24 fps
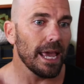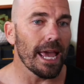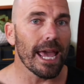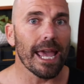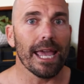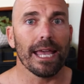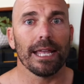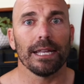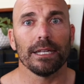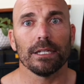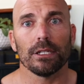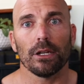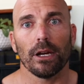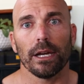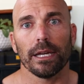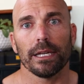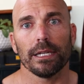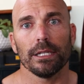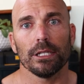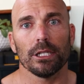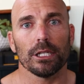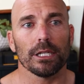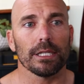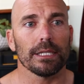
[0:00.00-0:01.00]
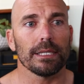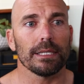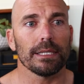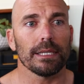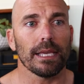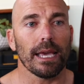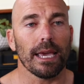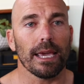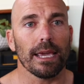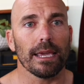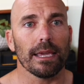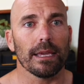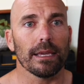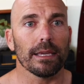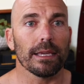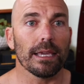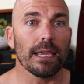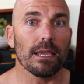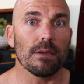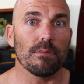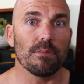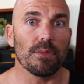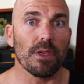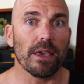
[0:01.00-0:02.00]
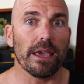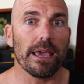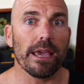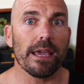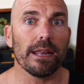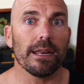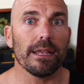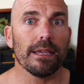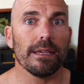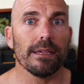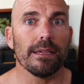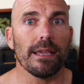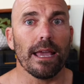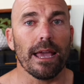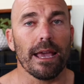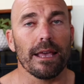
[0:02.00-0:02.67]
and I can just say keep the heading,